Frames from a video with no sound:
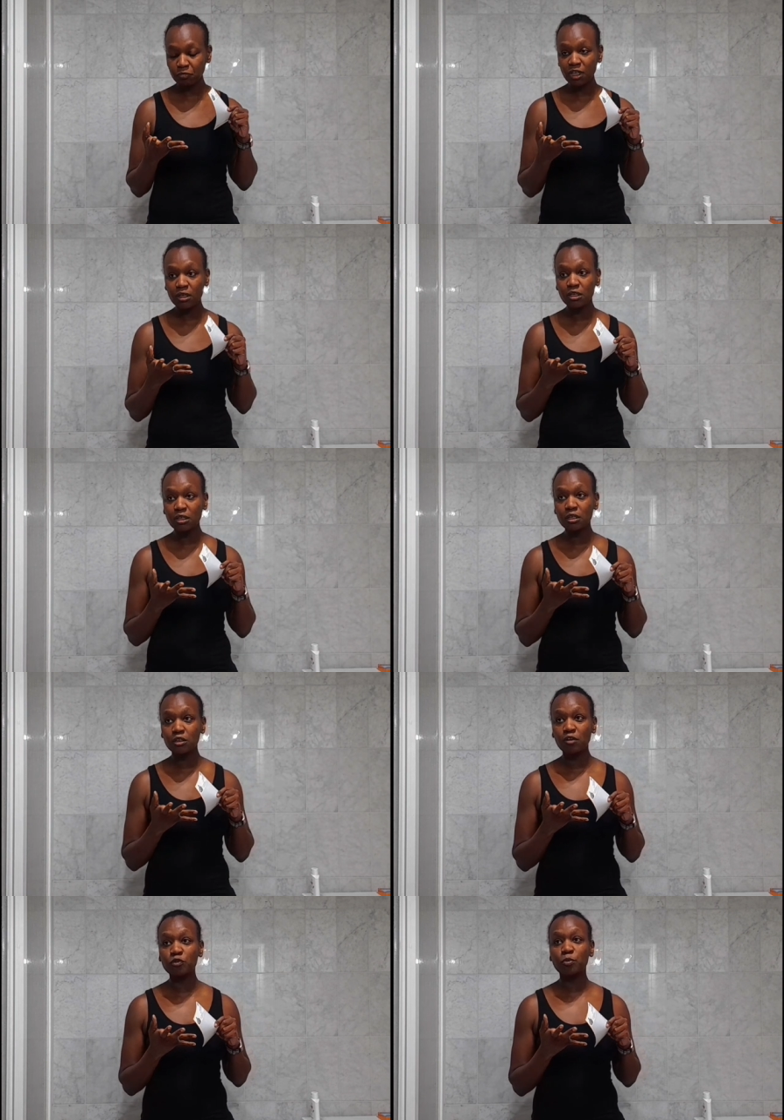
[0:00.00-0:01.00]
uh, you
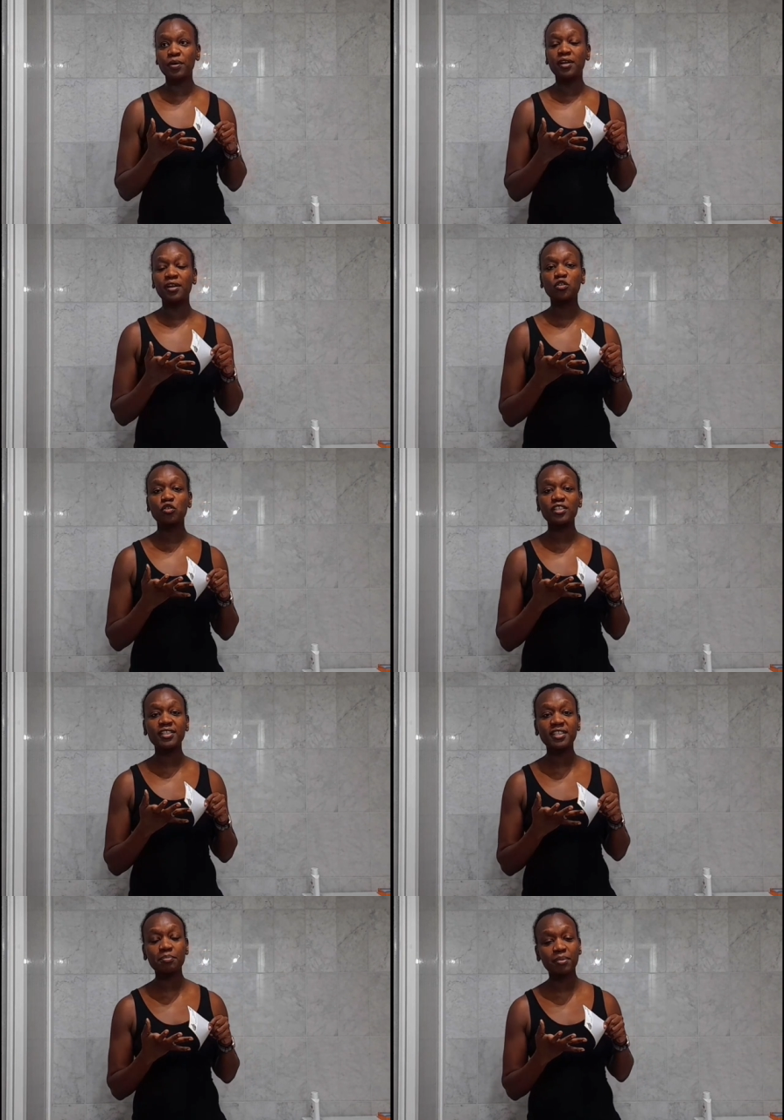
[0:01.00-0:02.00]
have to pay
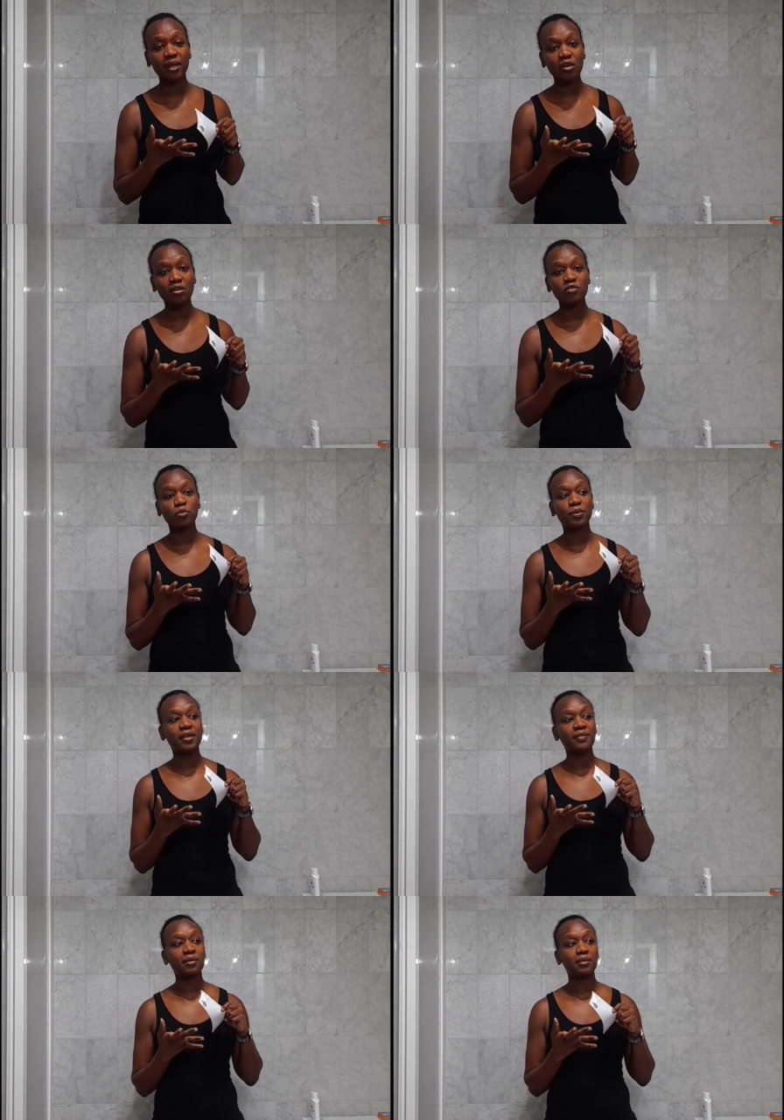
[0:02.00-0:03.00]
electricity bill, you have to pay
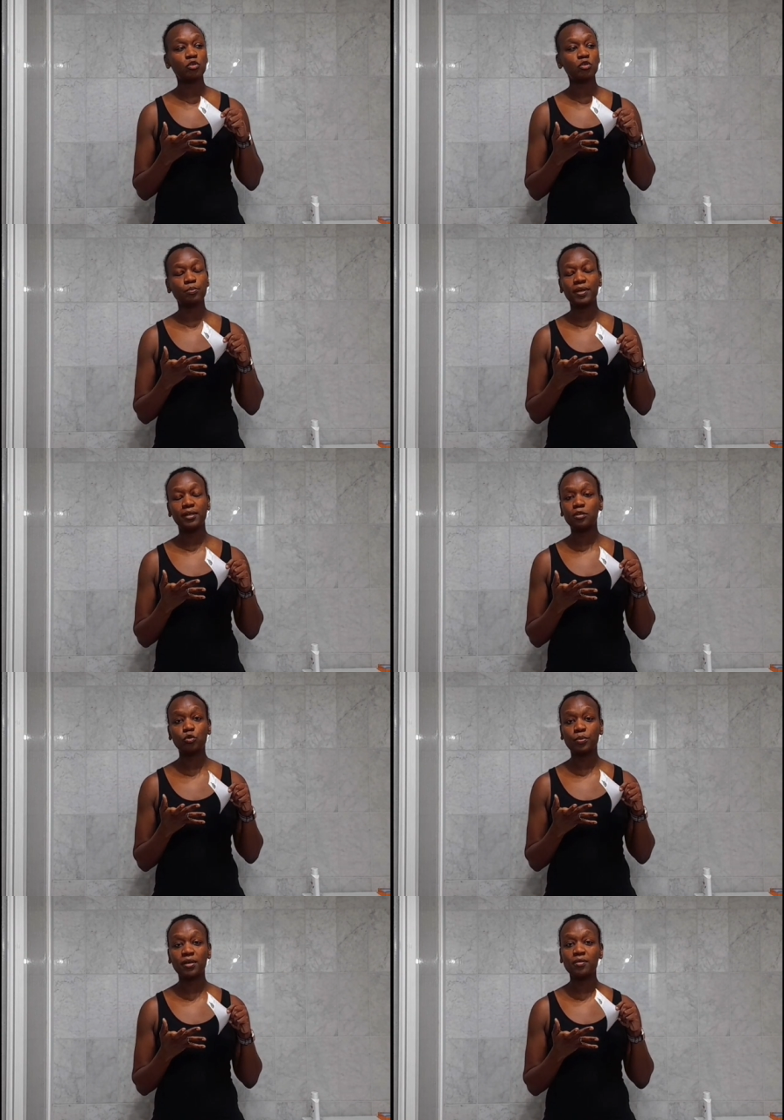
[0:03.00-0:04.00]
the to pay to
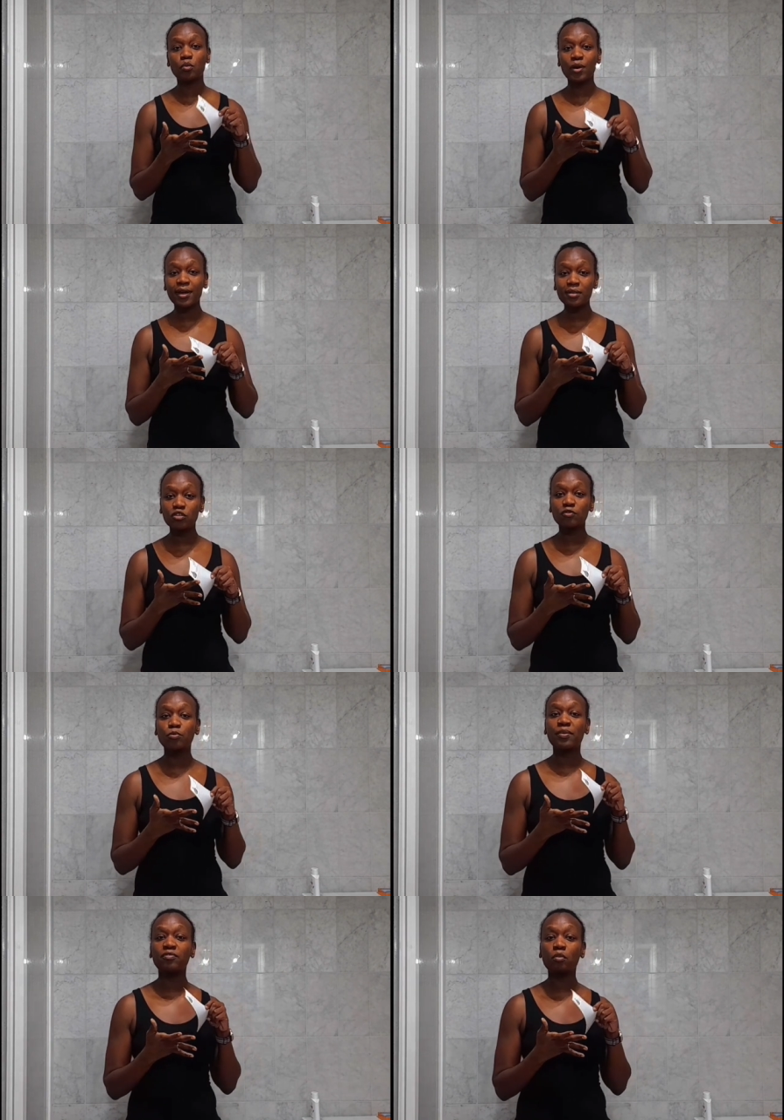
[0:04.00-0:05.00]
pay the rent, you have to
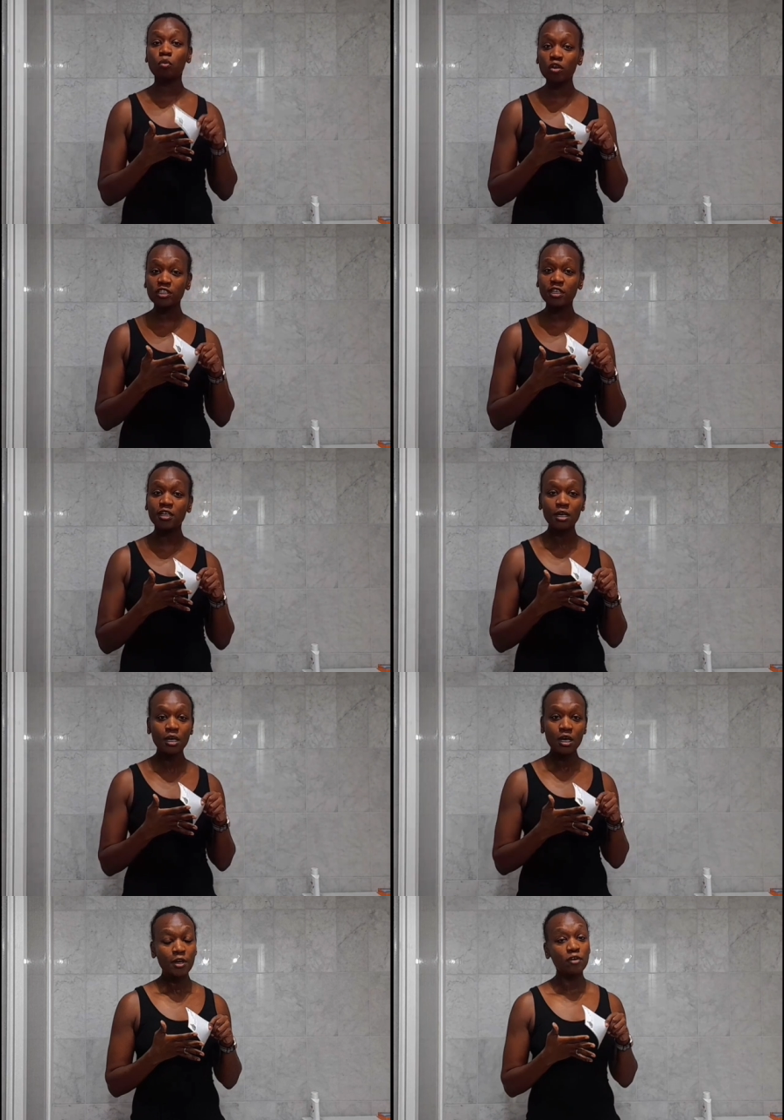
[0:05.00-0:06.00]
pay for water,
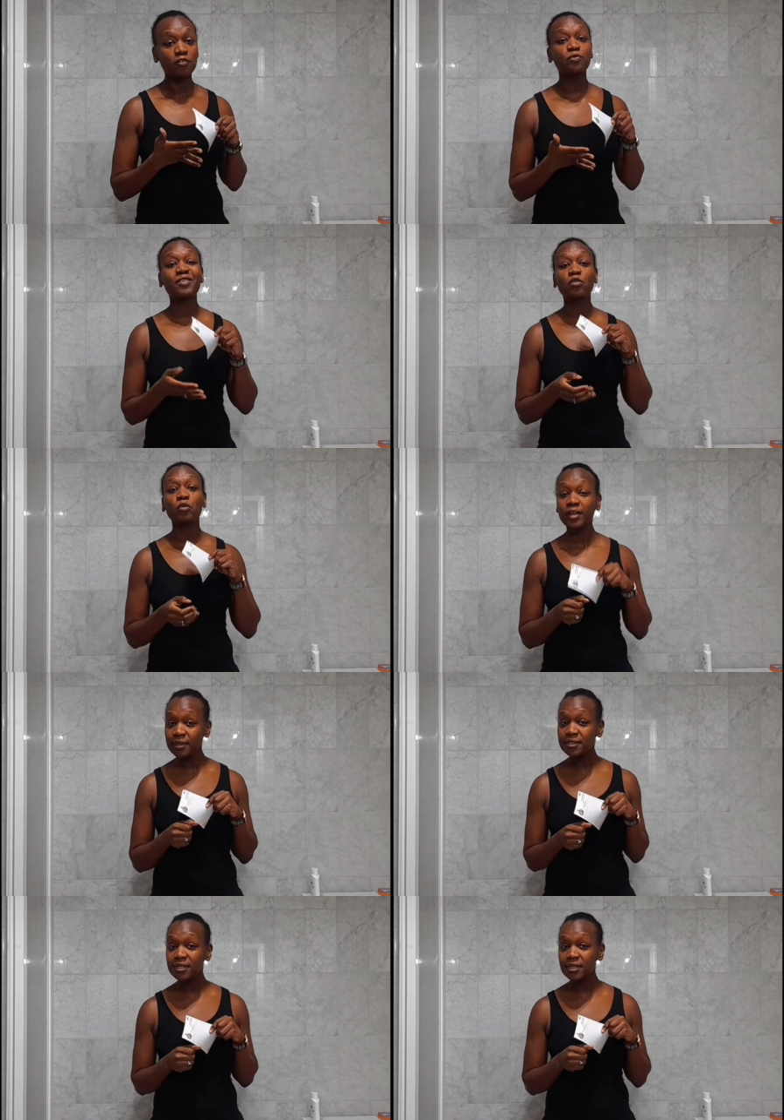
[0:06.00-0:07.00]
you have to pay for
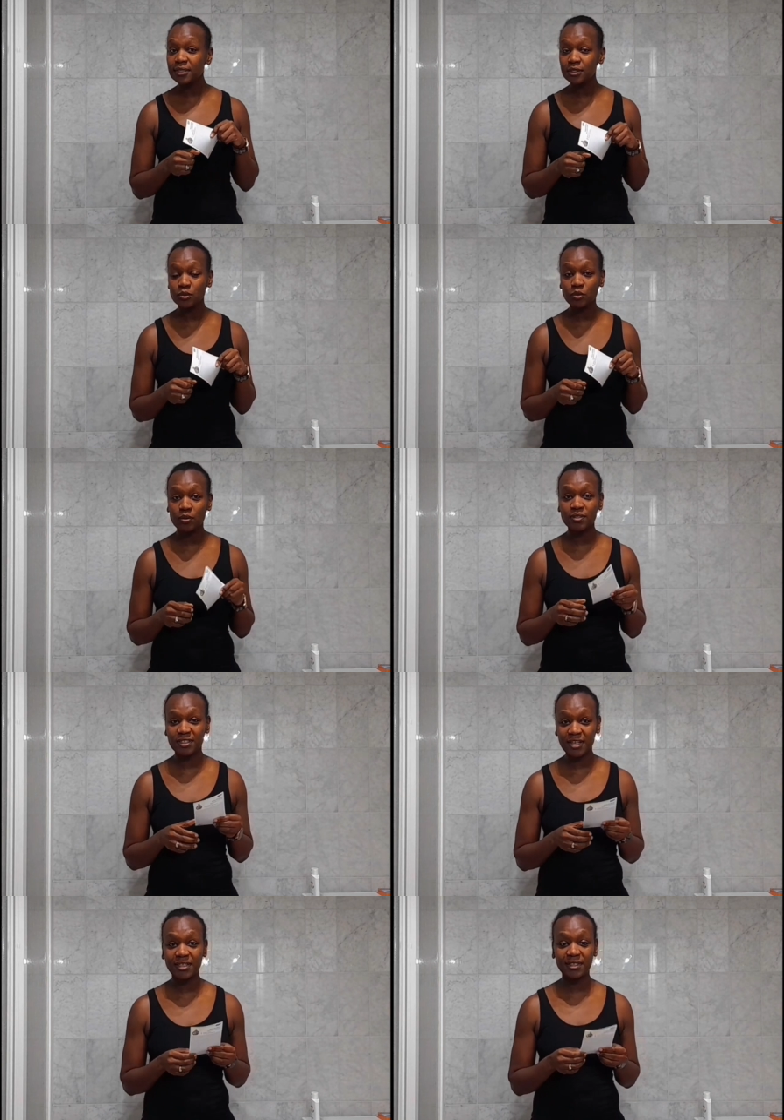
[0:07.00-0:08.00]
heating. So I was
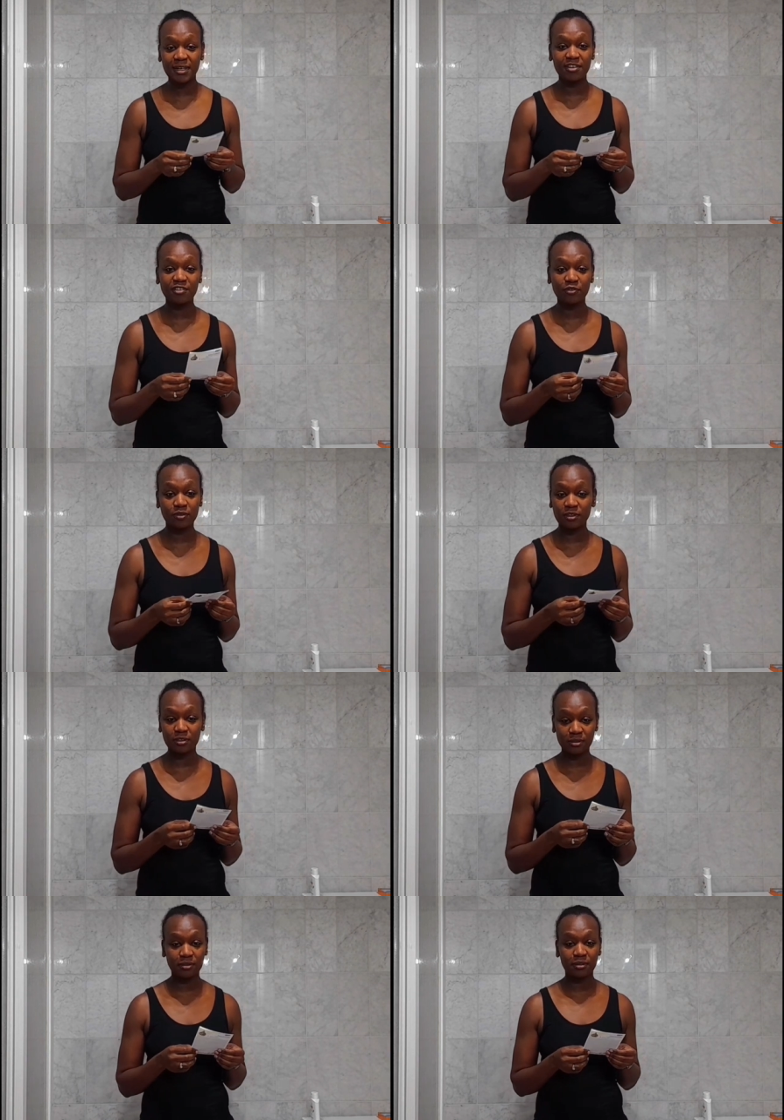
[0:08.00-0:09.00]
lucky enough with
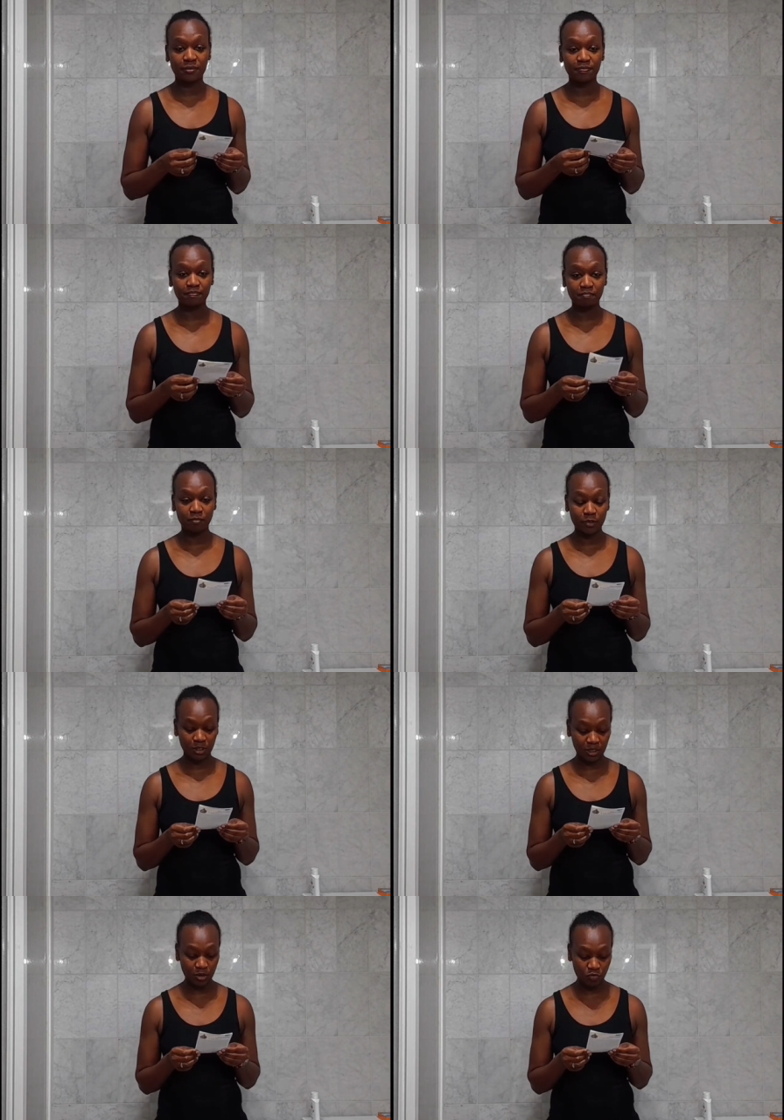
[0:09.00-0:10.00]
this um,
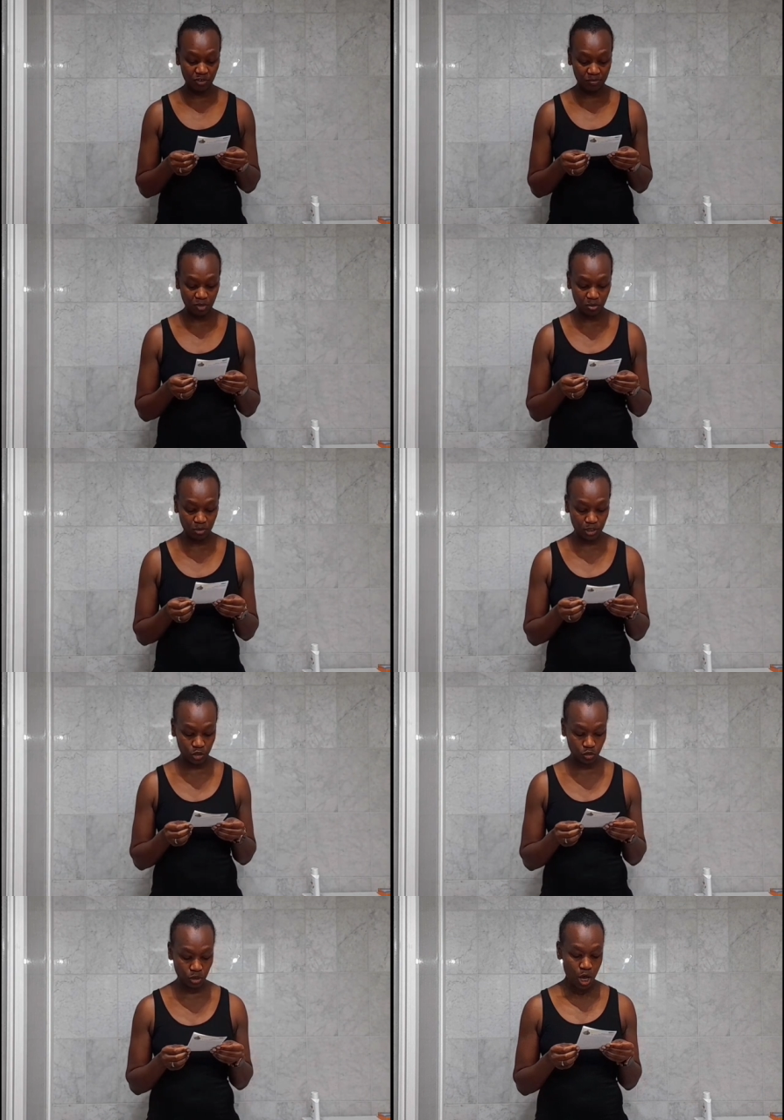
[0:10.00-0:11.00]
that they offered me
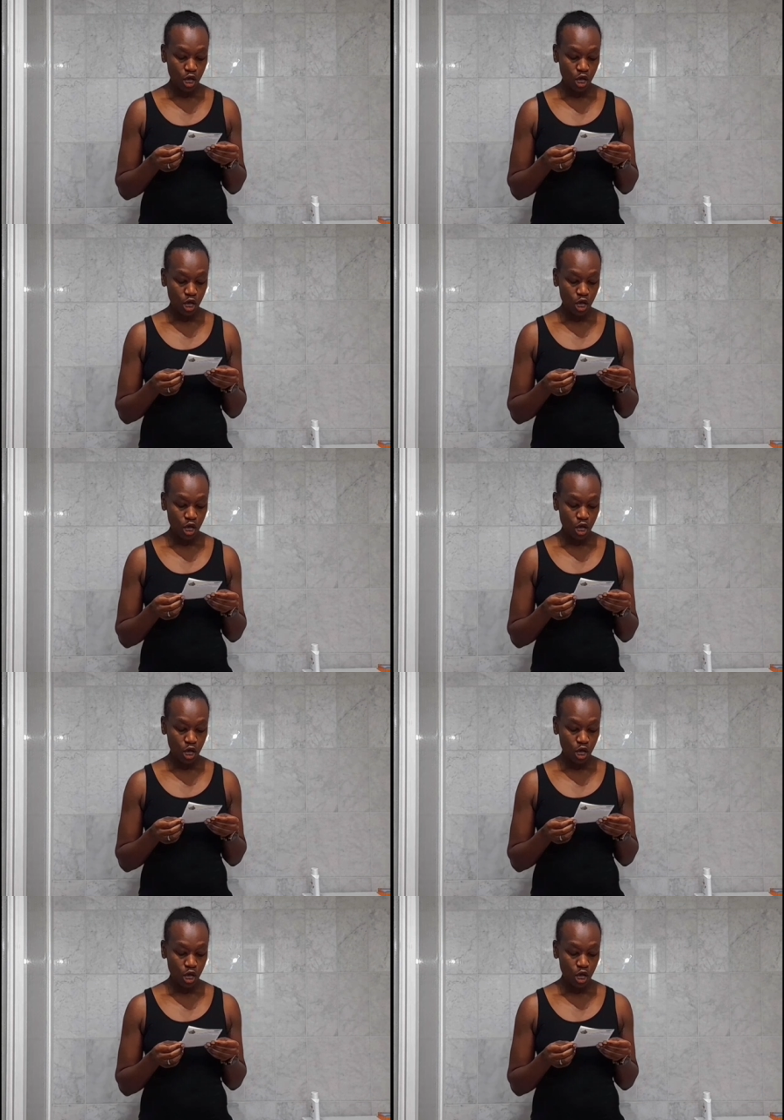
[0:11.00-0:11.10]
accommodation.